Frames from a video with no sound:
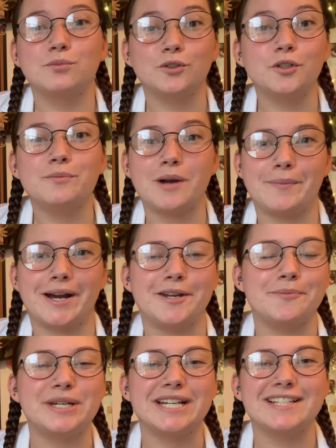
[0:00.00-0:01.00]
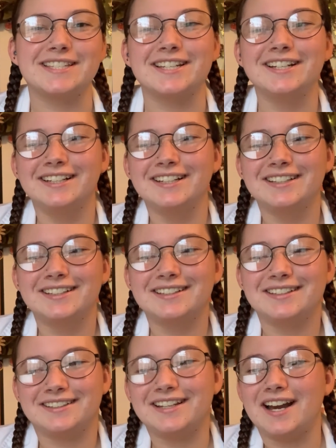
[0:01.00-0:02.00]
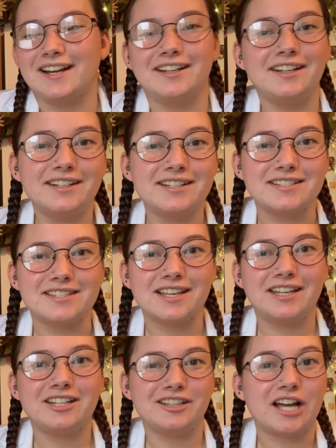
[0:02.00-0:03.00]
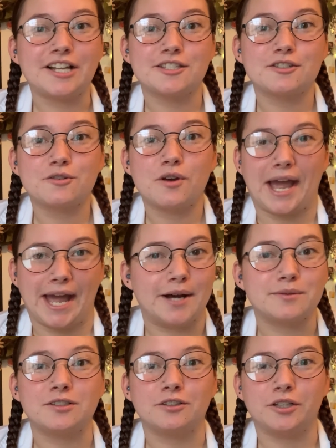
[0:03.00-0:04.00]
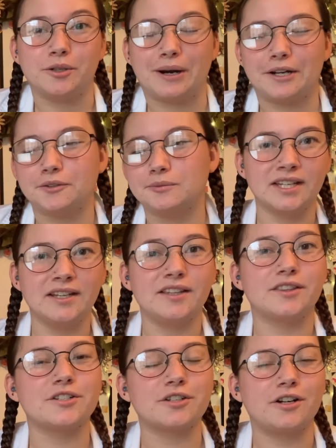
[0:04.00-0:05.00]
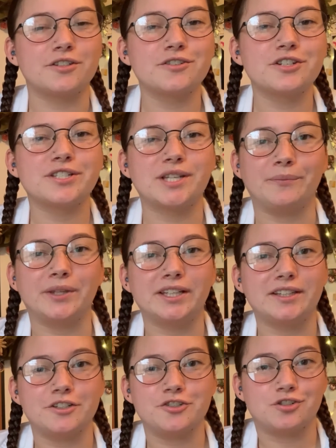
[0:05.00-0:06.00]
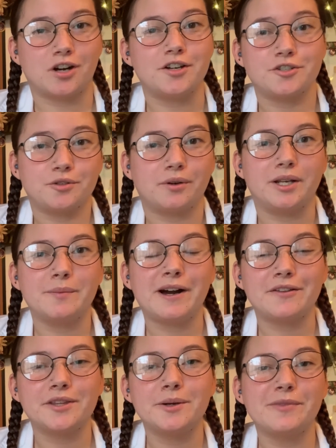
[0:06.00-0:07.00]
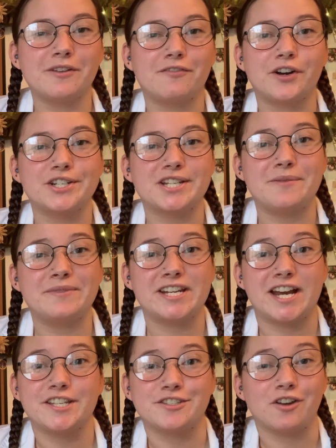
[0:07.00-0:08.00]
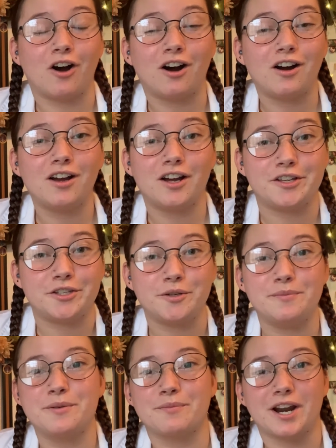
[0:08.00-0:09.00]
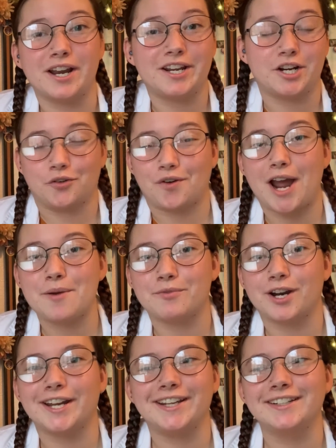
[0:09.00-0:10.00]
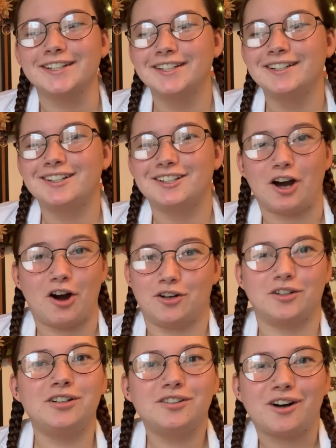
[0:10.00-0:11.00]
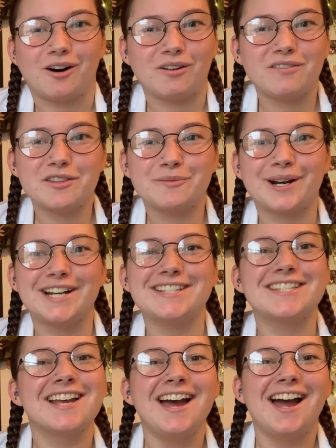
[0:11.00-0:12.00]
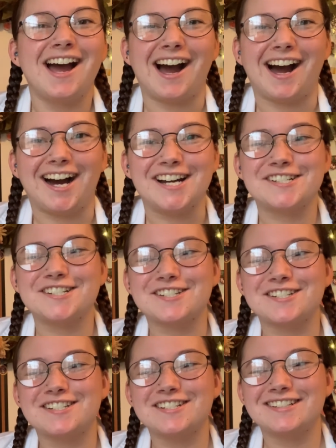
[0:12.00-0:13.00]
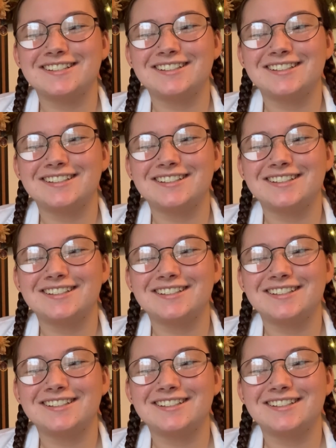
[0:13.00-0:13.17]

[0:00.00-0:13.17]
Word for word: blew my mind because, yeah, it is, and that's absolutely wild. There's also just something that draws you in about them. The first time that I saw a human brain, a rat brain, all, all of the brains, I just,